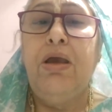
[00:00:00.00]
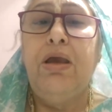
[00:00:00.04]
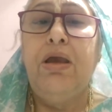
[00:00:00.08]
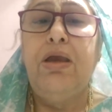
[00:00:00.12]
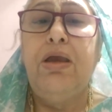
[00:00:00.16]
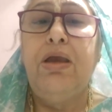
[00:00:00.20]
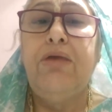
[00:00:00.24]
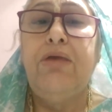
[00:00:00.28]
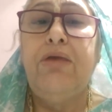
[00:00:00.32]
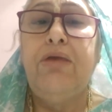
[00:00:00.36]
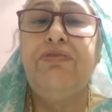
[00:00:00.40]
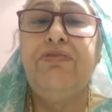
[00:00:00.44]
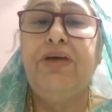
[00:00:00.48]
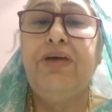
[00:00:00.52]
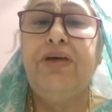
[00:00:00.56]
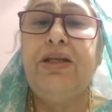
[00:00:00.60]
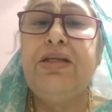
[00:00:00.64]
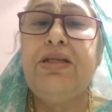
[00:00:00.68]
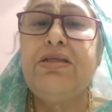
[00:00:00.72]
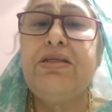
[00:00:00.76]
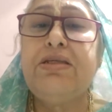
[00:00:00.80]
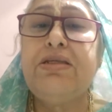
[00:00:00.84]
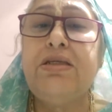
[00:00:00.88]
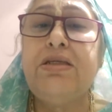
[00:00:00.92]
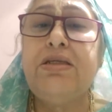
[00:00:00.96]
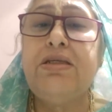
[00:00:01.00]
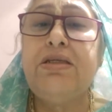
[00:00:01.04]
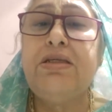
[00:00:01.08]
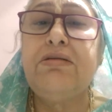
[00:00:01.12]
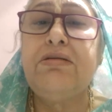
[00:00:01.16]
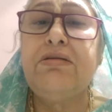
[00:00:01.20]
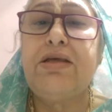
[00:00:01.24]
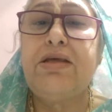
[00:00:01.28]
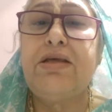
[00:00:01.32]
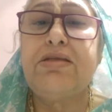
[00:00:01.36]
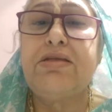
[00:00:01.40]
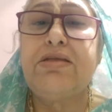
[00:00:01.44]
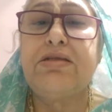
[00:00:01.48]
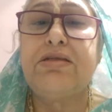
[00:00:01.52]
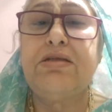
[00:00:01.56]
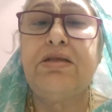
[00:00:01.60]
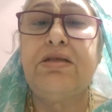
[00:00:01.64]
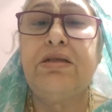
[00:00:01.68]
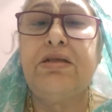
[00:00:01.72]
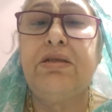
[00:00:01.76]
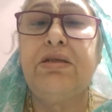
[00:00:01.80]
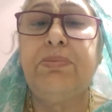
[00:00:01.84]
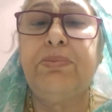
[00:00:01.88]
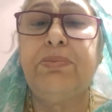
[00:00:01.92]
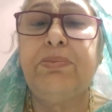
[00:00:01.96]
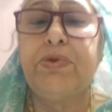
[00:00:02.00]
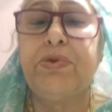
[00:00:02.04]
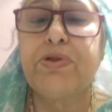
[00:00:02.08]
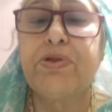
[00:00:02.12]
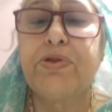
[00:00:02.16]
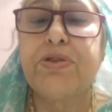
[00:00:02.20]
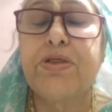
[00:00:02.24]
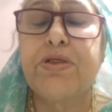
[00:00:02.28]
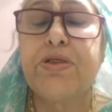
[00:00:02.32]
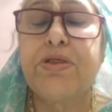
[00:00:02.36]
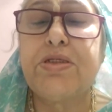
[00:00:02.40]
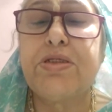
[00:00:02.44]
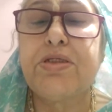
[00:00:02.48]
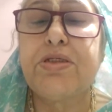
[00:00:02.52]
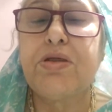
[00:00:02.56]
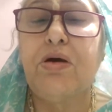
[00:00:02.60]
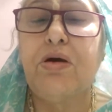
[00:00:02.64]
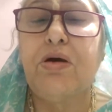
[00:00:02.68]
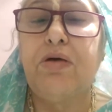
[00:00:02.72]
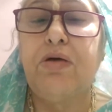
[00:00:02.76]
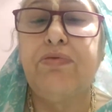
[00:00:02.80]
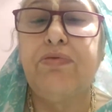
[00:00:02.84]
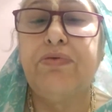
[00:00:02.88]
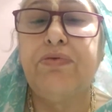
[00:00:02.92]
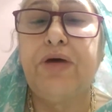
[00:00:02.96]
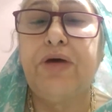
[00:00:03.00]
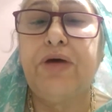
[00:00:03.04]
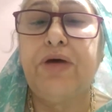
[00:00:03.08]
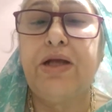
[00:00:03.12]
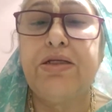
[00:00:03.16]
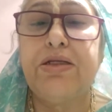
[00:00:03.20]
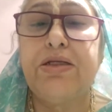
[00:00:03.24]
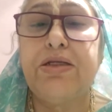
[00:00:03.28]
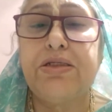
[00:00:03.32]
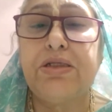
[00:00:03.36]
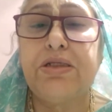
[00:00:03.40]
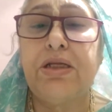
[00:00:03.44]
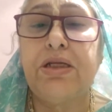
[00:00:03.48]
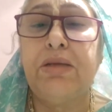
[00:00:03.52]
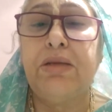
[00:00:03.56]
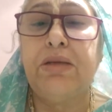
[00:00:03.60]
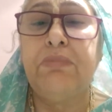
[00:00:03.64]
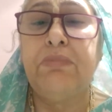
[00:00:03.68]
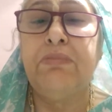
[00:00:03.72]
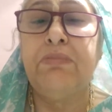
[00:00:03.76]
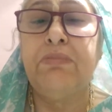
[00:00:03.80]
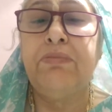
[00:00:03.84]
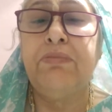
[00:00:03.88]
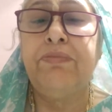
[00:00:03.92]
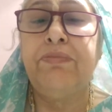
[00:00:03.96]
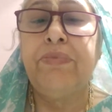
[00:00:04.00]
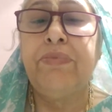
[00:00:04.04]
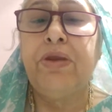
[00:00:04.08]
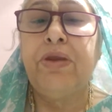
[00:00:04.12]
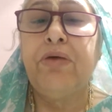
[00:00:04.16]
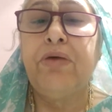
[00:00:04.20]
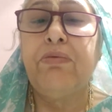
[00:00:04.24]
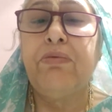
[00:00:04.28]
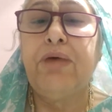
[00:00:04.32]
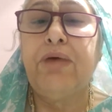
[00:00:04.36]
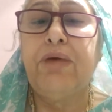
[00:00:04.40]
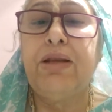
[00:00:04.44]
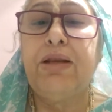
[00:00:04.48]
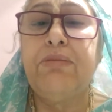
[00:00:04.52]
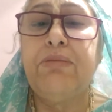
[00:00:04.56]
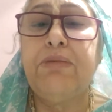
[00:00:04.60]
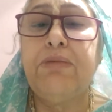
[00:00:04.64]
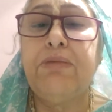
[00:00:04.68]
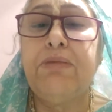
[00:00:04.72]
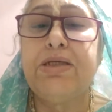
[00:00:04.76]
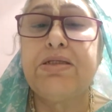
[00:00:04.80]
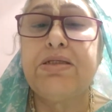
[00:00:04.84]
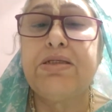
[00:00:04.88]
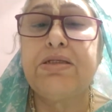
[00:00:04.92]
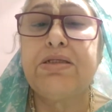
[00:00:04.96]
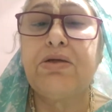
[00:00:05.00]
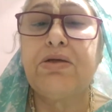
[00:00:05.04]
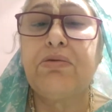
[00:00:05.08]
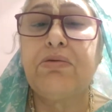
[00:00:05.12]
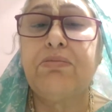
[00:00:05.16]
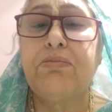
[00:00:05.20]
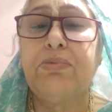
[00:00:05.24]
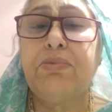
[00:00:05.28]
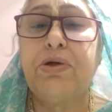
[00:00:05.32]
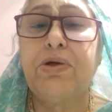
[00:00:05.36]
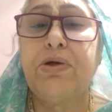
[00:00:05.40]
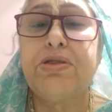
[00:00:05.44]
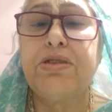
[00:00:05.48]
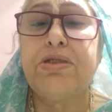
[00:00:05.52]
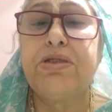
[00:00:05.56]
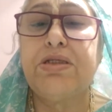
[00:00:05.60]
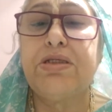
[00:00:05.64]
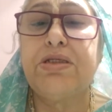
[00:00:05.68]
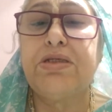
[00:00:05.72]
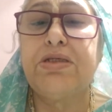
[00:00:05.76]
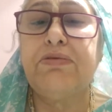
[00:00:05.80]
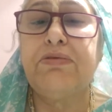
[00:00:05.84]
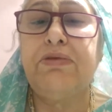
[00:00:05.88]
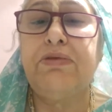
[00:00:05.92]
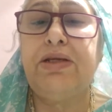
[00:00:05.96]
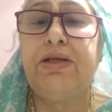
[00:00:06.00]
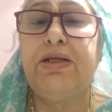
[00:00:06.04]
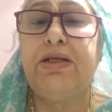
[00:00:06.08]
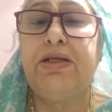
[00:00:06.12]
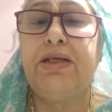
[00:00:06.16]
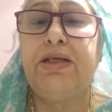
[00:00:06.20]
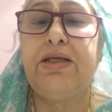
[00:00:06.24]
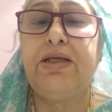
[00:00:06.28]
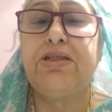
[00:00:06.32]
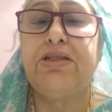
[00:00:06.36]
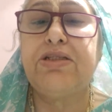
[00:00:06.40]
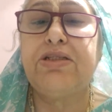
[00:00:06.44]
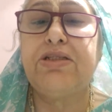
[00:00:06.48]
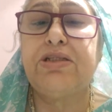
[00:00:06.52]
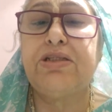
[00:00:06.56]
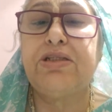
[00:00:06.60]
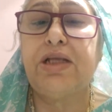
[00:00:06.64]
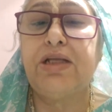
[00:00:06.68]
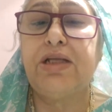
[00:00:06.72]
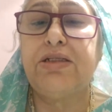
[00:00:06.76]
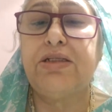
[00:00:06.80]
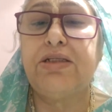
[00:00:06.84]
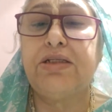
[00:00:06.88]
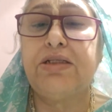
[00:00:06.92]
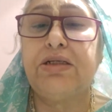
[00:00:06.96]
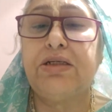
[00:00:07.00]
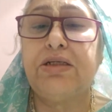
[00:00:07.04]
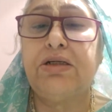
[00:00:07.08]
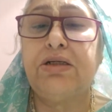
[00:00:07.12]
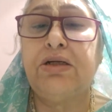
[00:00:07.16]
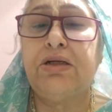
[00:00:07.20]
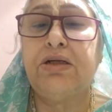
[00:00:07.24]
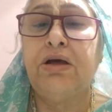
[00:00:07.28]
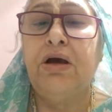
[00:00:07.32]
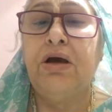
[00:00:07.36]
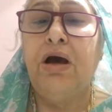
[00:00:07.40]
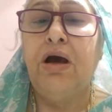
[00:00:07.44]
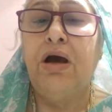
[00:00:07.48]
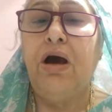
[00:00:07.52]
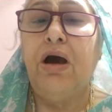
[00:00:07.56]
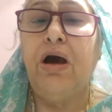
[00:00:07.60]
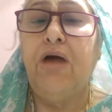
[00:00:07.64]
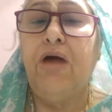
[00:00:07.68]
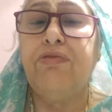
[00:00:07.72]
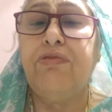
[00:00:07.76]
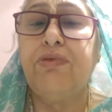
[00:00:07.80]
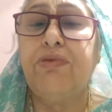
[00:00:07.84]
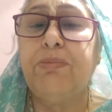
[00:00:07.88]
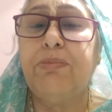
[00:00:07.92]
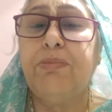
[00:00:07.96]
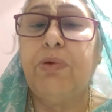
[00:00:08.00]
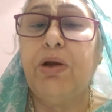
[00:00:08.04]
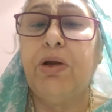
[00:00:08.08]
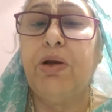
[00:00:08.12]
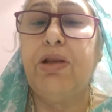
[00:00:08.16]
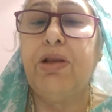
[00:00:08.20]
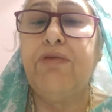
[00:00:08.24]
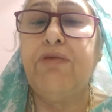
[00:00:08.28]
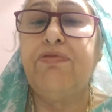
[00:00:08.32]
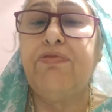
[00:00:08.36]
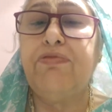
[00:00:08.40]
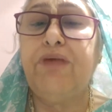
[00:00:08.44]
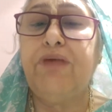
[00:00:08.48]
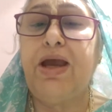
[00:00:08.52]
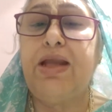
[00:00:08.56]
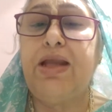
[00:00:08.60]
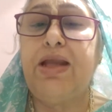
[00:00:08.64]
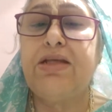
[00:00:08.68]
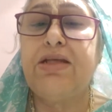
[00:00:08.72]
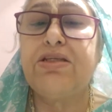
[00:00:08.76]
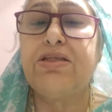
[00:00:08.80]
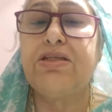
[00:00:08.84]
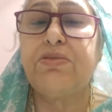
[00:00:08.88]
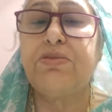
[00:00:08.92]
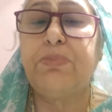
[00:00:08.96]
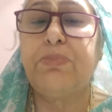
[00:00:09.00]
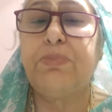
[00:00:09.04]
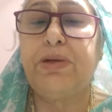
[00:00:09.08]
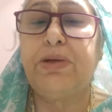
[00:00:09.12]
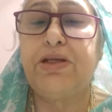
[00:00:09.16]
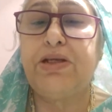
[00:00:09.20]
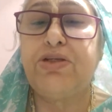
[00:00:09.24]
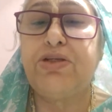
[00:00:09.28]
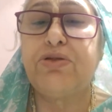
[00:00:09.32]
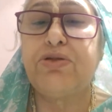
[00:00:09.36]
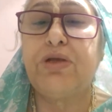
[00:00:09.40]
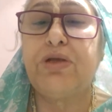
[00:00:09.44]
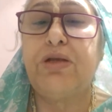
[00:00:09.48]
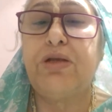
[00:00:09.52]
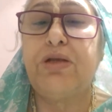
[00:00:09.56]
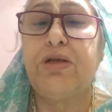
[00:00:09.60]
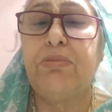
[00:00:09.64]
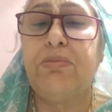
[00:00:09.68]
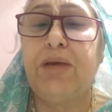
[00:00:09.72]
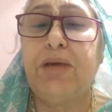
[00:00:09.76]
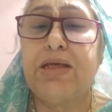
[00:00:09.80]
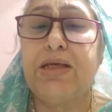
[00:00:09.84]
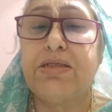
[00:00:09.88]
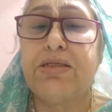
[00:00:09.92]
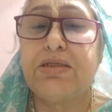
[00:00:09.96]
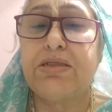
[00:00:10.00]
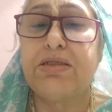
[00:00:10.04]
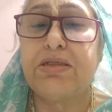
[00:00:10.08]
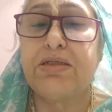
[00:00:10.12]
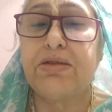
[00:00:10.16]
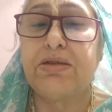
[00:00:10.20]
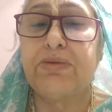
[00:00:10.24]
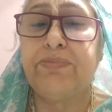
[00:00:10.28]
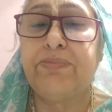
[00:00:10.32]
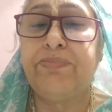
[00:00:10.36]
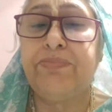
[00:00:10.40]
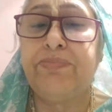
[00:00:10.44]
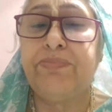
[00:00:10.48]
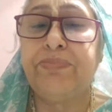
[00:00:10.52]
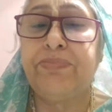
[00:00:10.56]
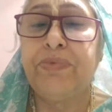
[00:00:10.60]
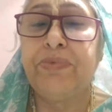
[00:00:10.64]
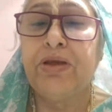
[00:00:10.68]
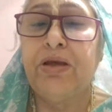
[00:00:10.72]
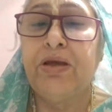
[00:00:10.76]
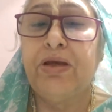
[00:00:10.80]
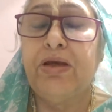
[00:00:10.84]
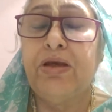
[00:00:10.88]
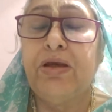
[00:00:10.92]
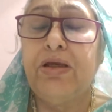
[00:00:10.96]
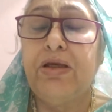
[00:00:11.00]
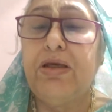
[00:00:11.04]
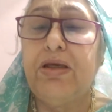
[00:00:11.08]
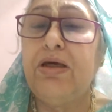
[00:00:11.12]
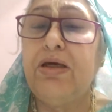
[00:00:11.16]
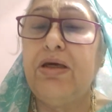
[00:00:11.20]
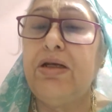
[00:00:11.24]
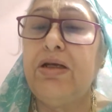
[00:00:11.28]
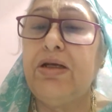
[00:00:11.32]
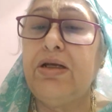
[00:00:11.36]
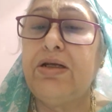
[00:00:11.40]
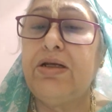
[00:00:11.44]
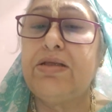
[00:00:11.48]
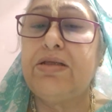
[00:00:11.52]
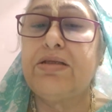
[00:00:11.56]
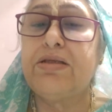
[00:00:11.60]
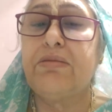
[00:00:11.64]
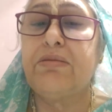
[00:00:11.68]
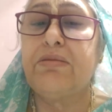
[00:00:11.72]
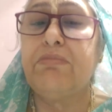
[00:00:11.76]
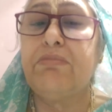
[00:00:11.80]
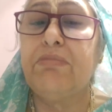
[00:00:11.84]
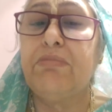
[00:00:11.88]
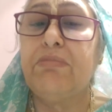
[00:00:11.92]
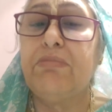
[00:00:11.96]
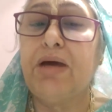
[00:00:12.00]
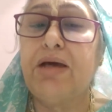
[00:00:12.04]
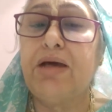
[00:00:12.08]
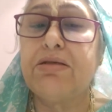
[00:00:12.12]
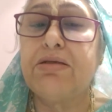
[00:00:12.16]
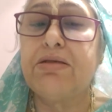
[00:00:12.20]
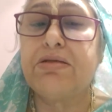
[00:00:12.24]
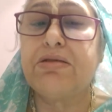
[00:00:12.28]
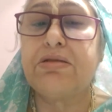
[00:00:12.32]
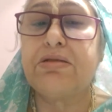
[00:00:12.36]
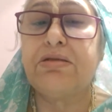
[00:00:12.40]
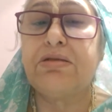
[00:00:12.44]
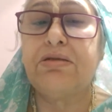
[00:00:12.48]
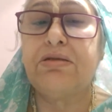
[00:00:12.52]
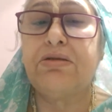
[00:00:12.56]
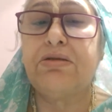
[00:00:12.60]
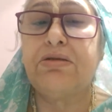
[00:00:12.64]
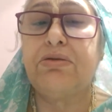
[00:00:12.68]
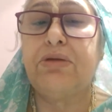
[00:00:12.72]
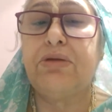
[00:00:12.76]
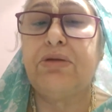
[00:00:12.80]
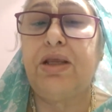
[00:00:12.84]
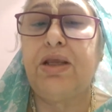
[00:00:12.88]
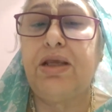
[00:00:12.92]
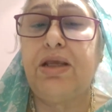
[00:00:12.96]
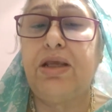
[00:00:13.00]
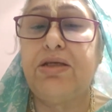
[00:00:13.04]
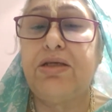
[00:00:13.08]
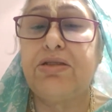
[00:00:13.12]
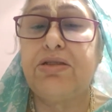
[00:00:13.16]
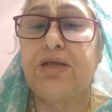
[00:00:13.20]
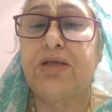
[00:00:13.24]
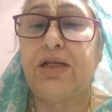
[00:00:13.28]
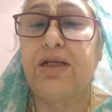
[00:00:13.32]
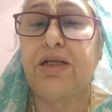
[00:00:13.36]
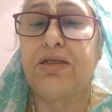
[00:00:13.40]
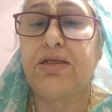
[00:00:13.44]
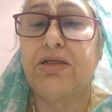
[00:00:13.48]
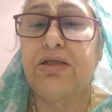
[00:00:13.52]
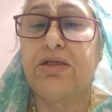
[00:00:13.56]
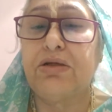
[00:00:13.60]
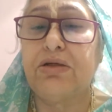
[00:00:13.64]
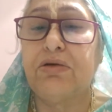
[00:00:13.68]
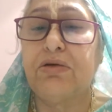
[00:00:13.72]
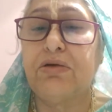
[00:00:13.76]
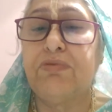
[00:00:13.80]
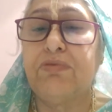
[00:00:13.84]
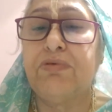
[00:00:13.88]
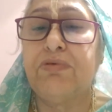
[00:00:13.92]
If one is interested in the process of Archanam, one must positively take shelter of a bona fide spiritual master. Here it is a must to take shelter of